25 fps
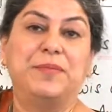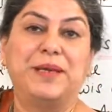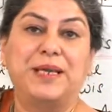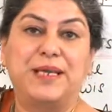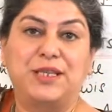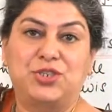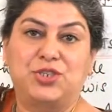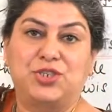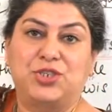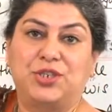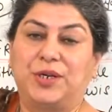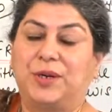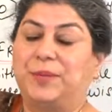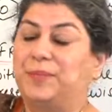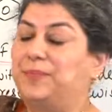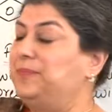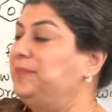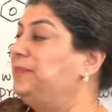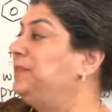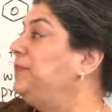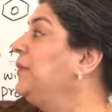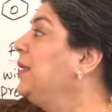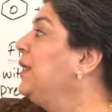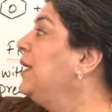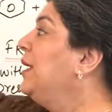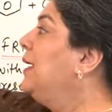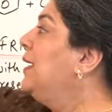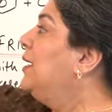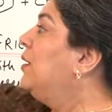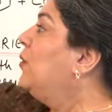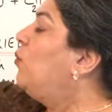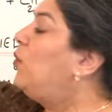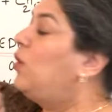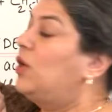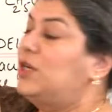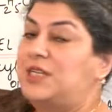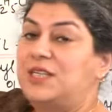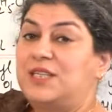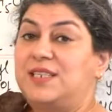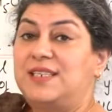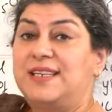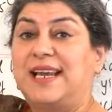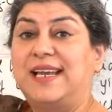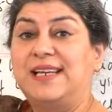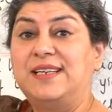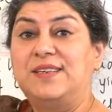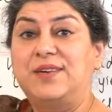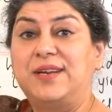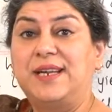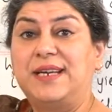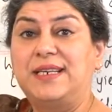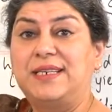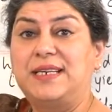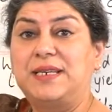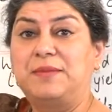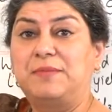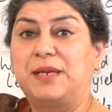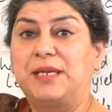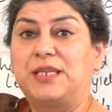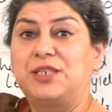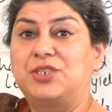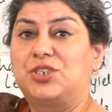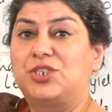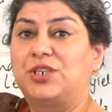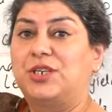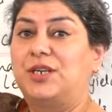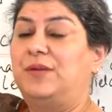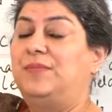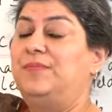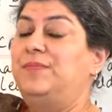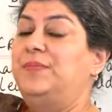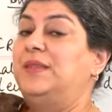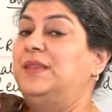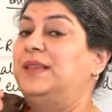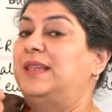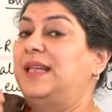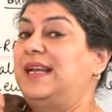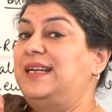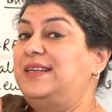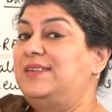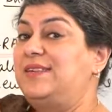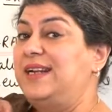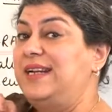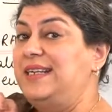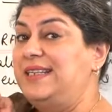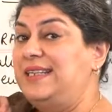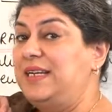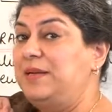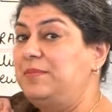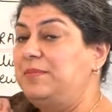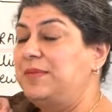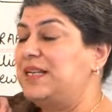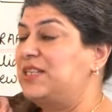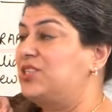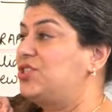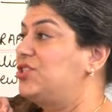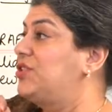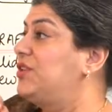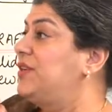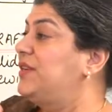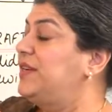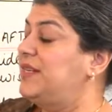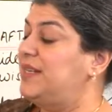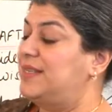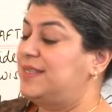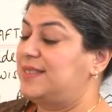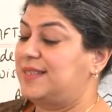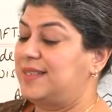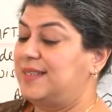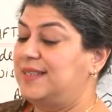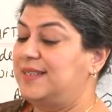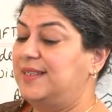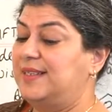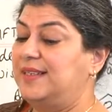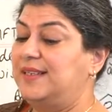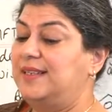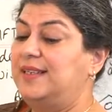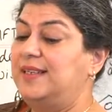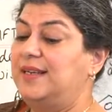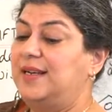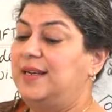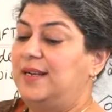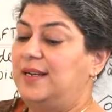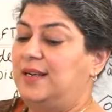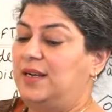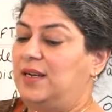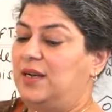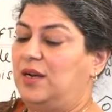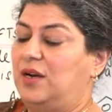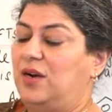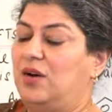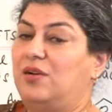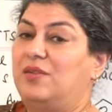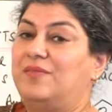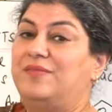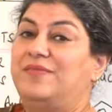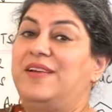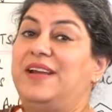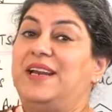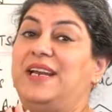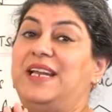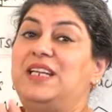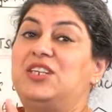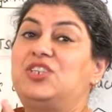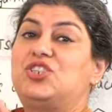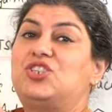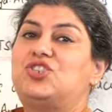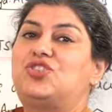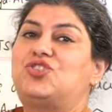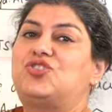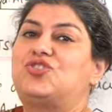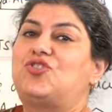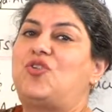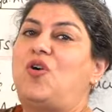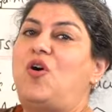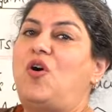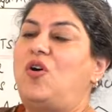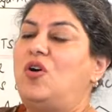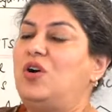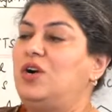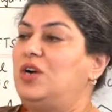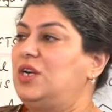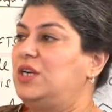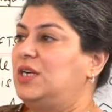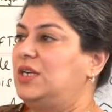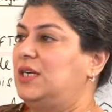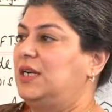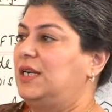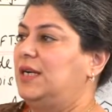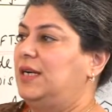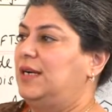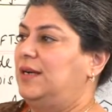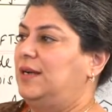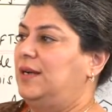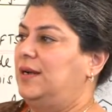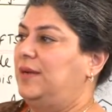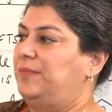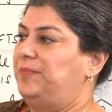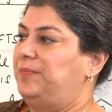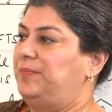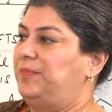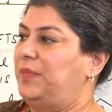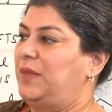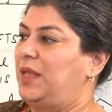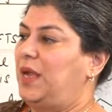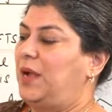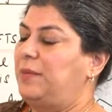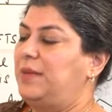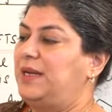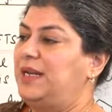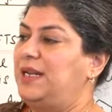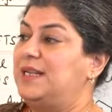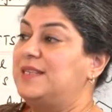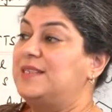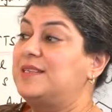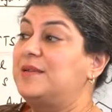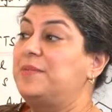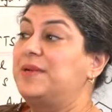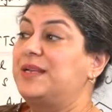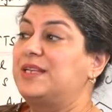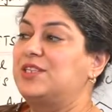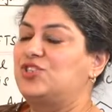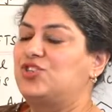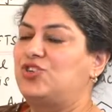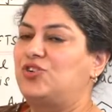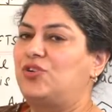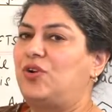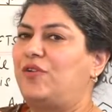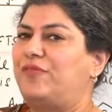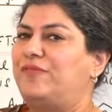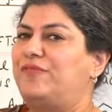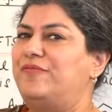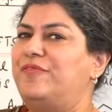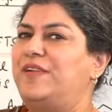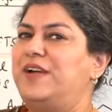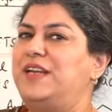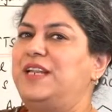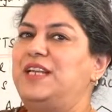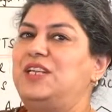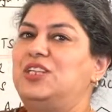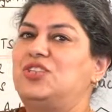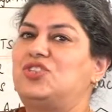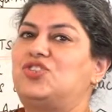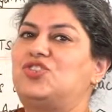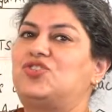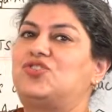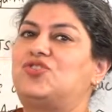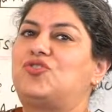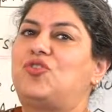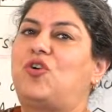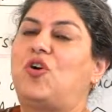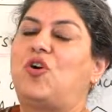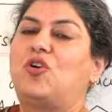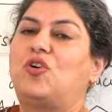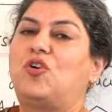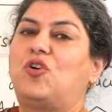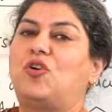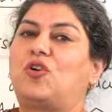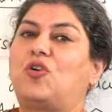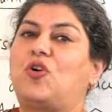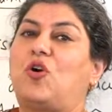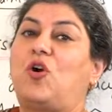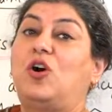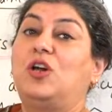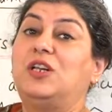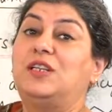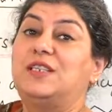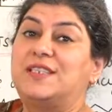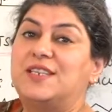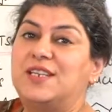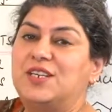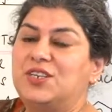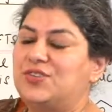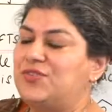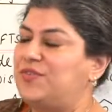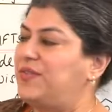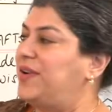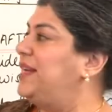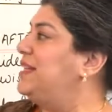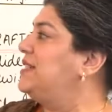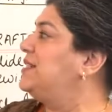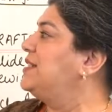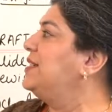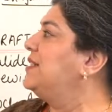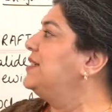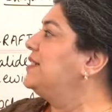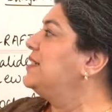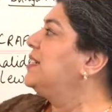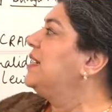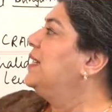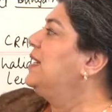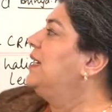mixture. What is nitrating mixture? Nitrating mixture is a very strong is a mixture of very strong or concentrated